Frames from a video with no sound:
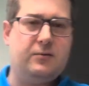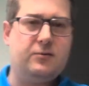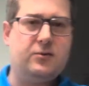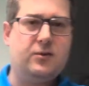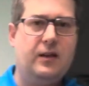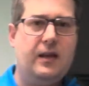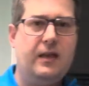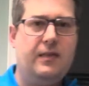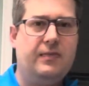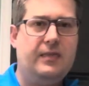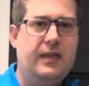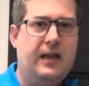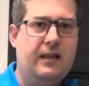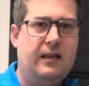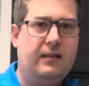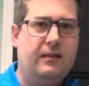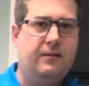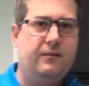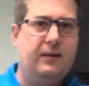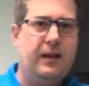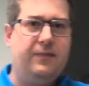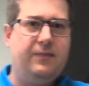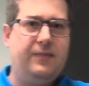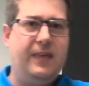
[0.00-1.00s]
So, and
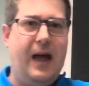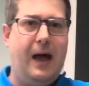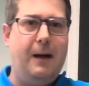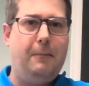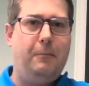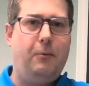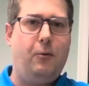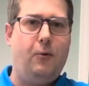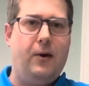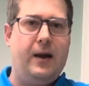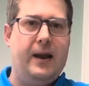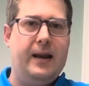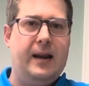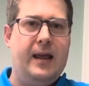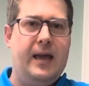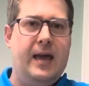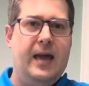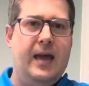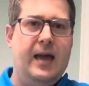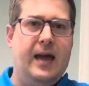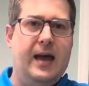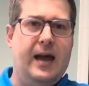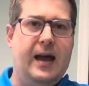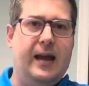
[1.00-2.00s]
then at that point,
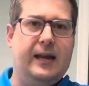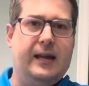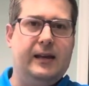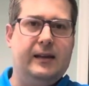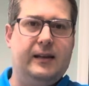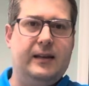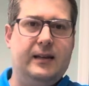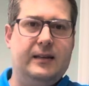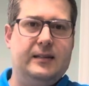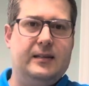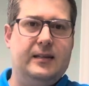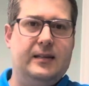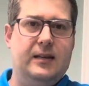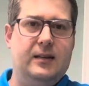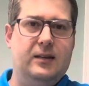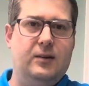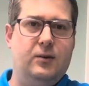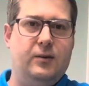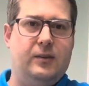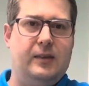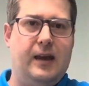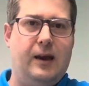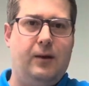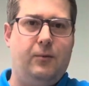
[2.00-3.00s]
I can continue
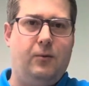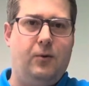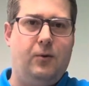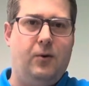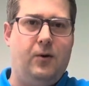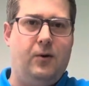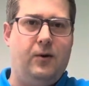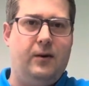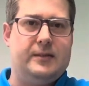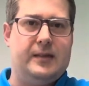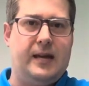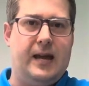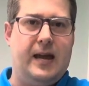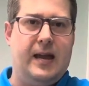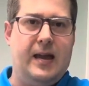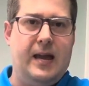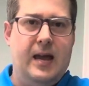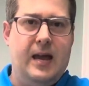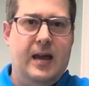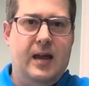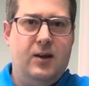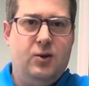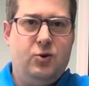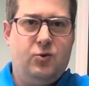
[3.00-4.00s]
with that roll as I
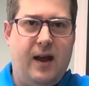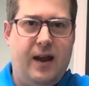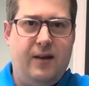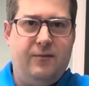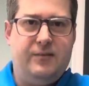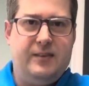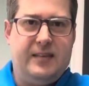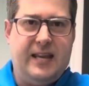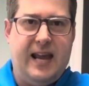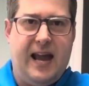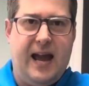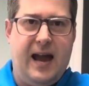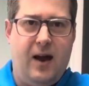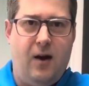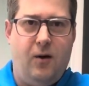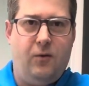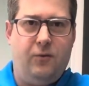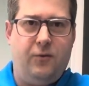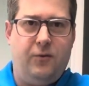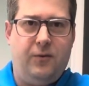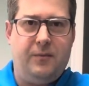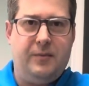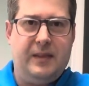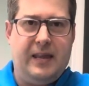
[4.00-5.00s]
drive
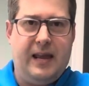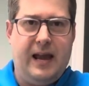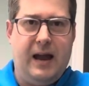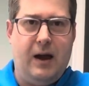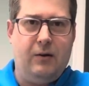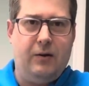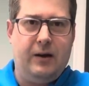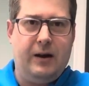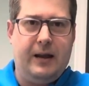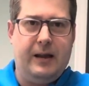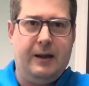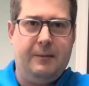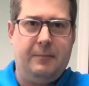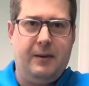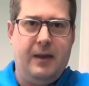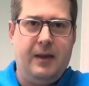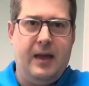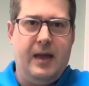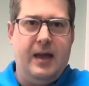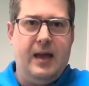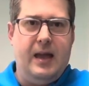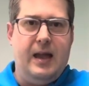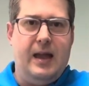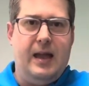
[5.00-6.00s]
down from the outer hip
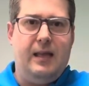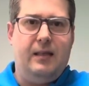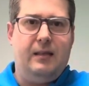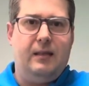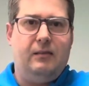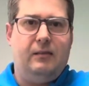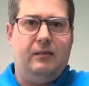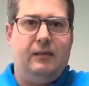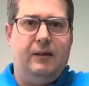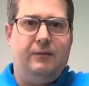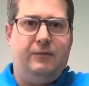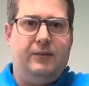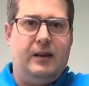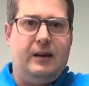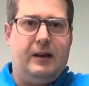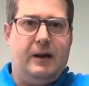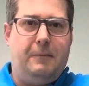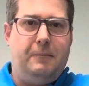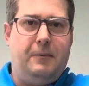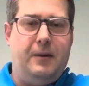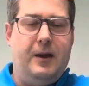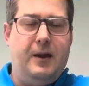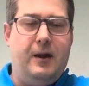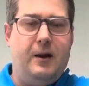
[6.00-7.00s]
and lifting
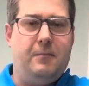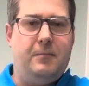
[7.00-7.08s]
up here.